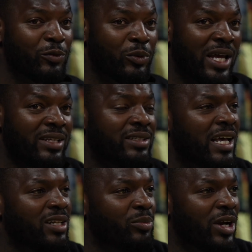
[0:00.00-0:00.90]
when that's
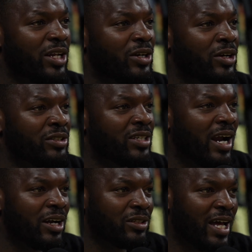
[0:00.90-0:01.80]
celebrated your
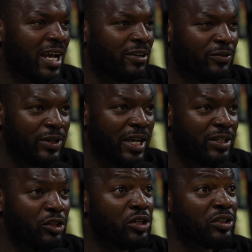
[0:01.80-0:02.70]
entire life, and then
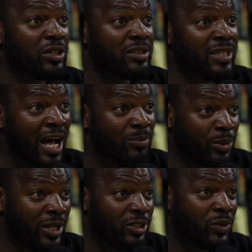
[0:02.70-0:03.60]
you get to the top
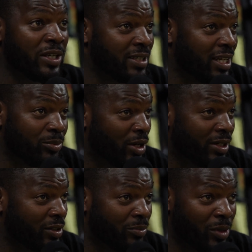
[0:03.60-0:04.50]
place where they celebrate it
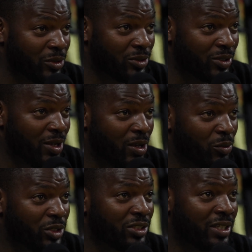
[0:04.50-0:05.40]
the most, right.
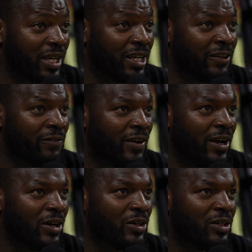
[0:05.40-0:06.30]
which is the
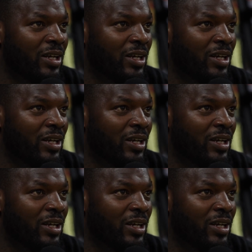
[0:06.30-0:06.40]
NFL.